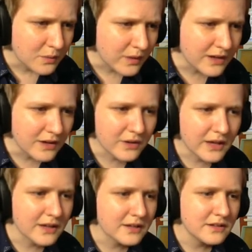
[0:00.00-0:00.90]
What?
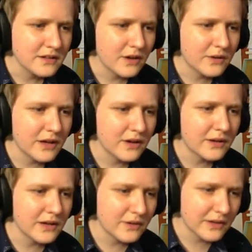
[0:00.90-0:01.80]
Okay. Everything okay,
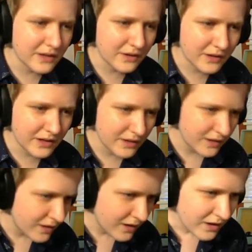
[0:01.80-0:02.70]
okay, okay, okay,
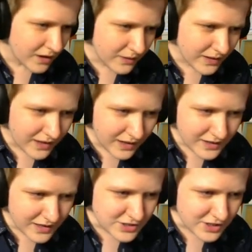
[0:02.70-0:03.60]
okay. You'll okay, I
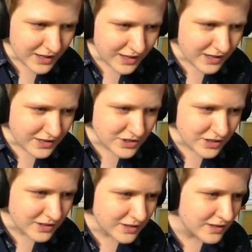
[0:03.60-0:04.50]
gotcha, I gotcha. Again.